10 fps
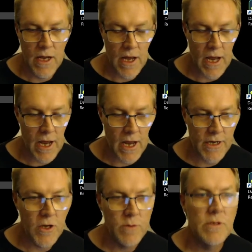And I
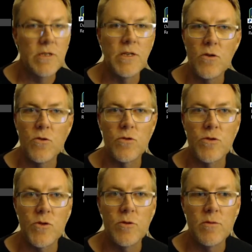hope to see you all
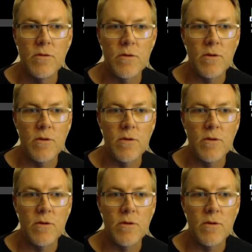soon